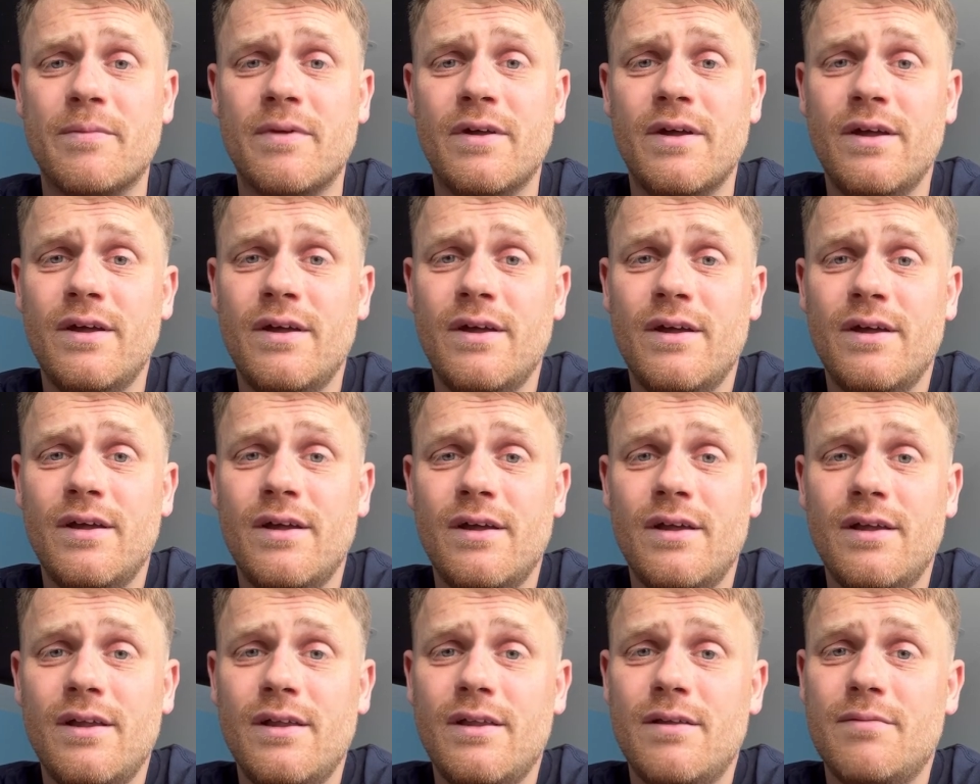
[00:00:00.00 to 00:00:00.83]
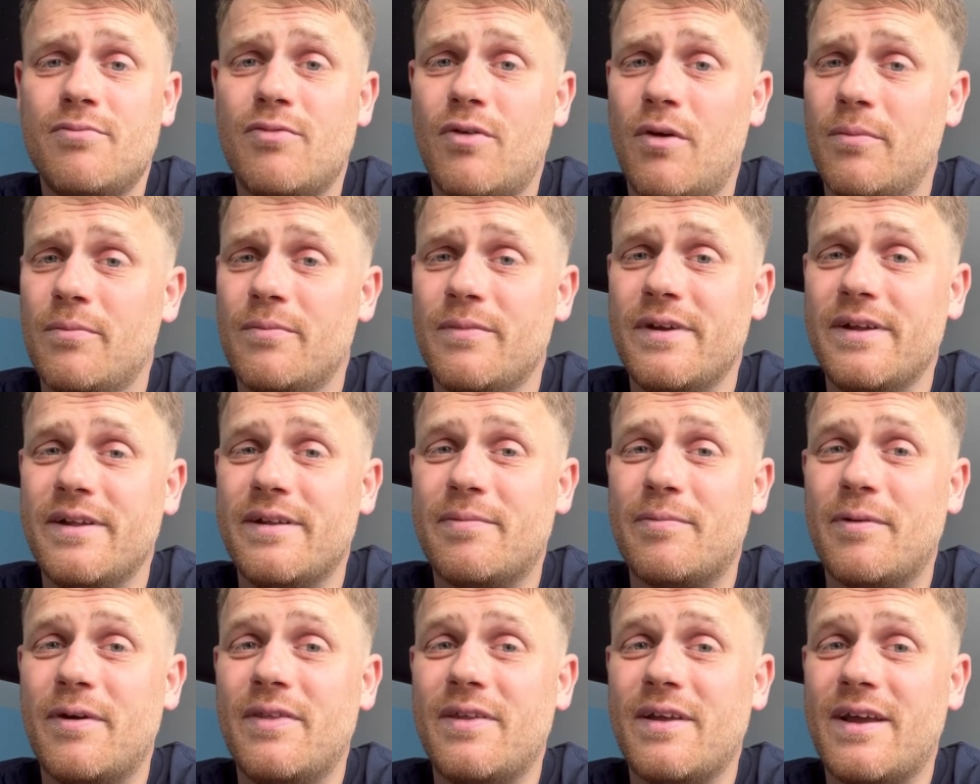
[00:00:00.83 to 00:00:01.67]
them. problem
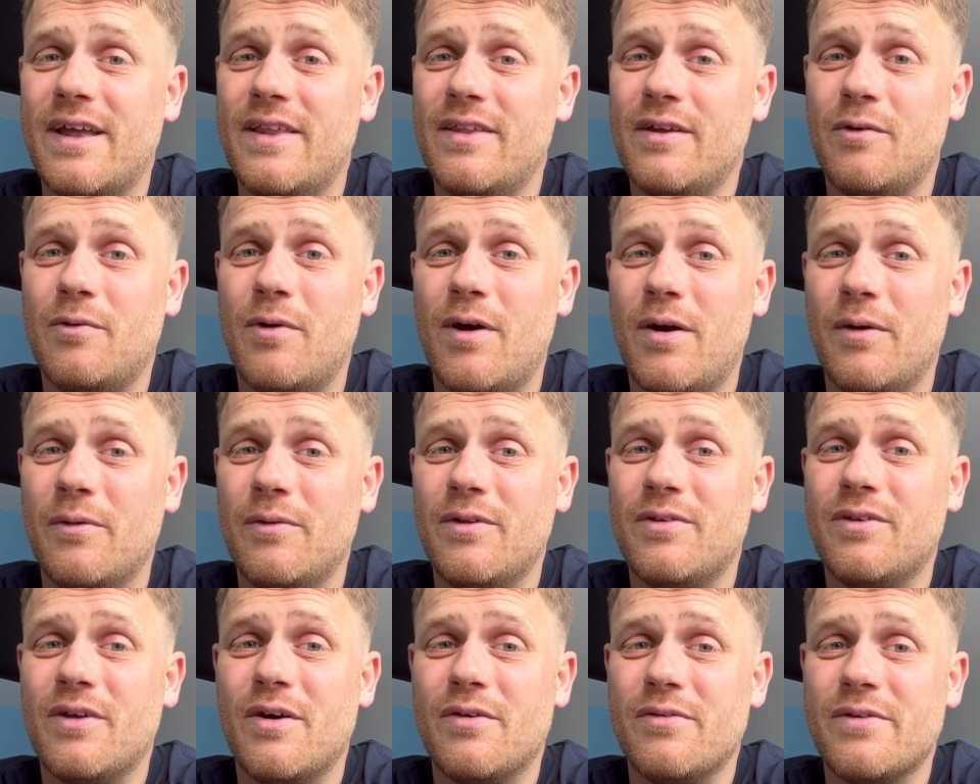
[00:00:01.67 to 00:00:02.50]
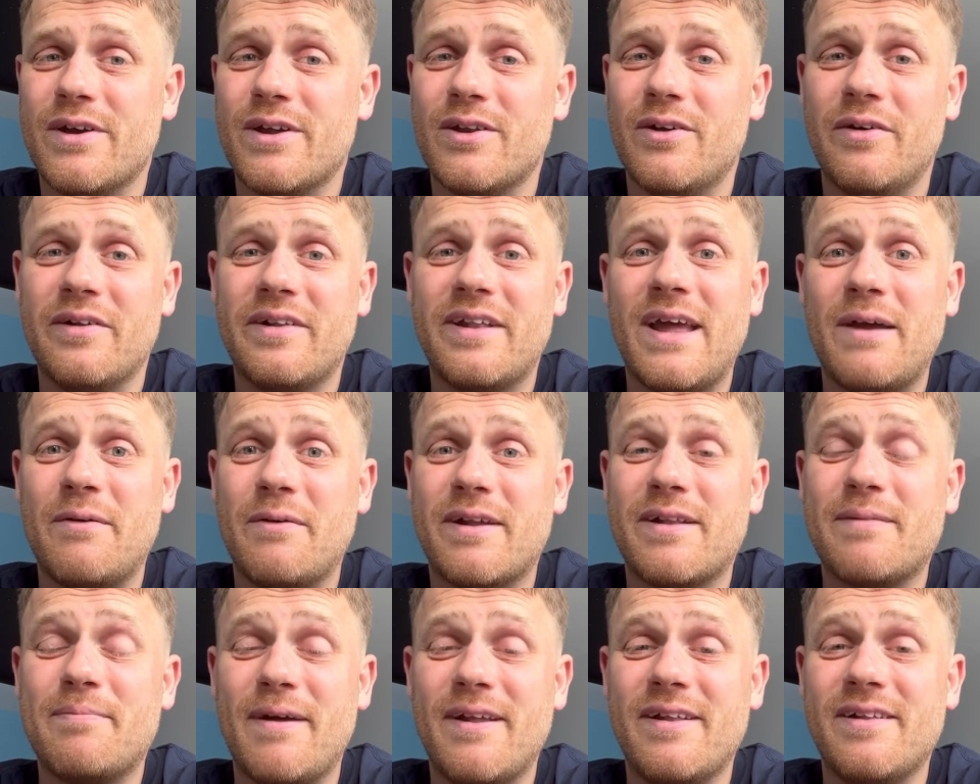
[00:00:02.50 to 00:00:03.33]
is when they get the quote, they don't realise how
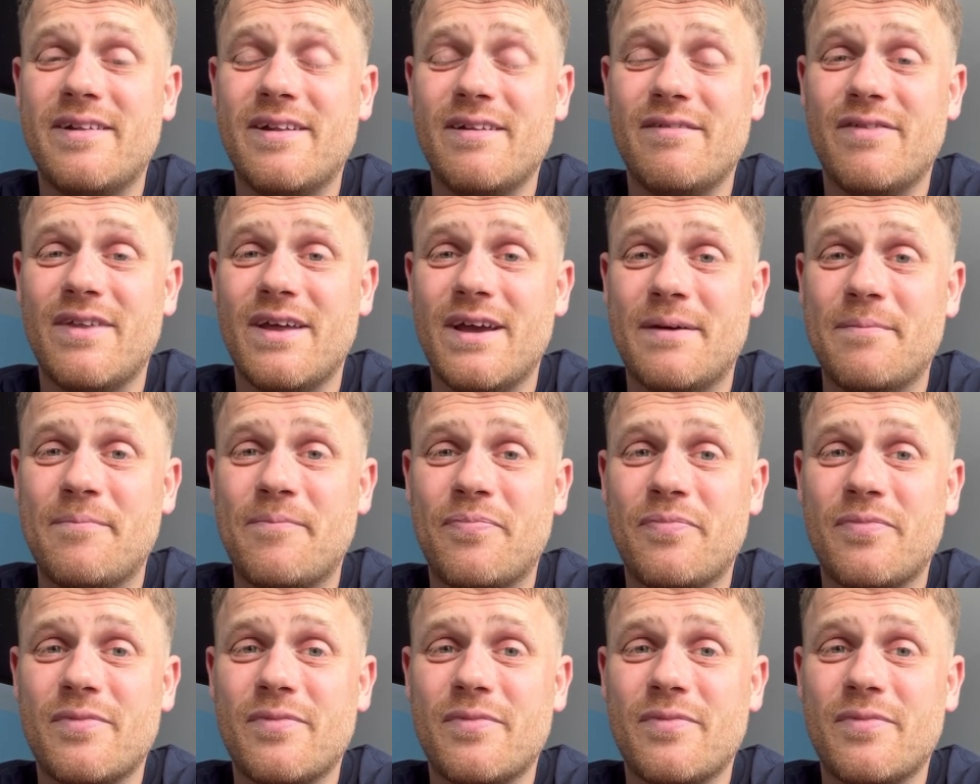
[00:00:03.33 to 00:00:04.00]
expensive they are,